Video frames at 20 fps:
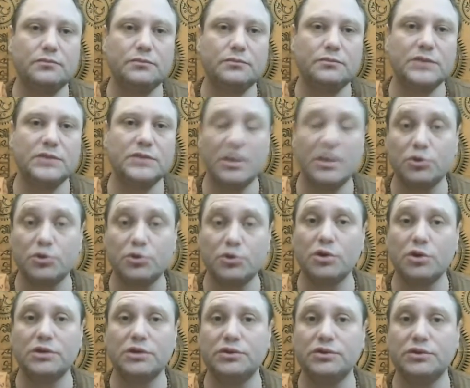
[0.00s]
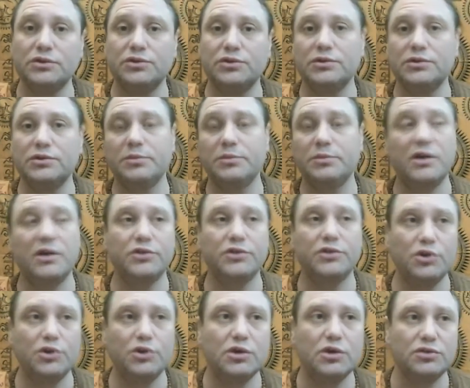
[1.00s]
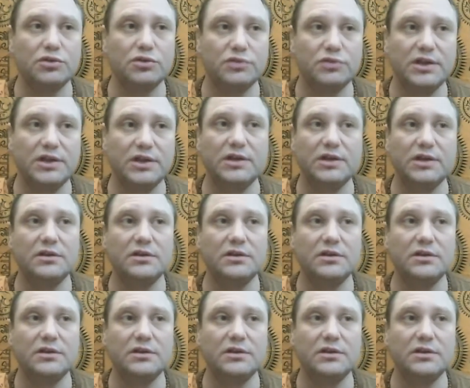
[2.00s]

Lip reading: I'm talking about yoga today